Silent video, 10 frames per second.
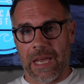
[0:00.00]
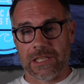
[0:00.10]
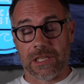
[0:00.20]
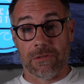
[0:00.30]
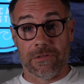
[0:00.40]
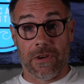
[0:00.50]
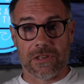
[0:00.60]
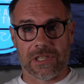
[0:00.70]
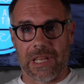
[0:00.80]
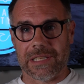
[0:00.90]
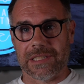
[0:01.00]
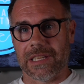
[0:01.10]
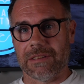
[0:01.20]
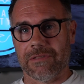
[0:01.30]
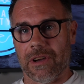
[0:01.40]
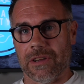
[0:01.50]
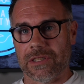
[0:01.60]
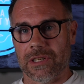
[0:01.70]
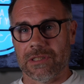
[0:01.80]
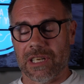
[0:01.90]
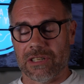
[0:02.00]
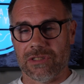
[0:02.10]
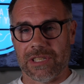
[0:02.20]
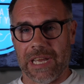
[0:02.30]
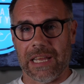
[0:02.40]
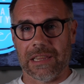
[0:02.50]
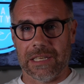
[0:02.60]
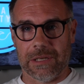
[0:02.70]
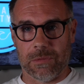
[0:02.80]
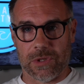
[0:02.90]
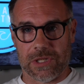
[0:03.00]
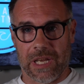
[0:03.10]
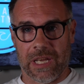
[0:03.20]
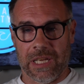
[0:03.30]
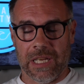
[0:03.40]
So first glance at the inverter, I could tell it was a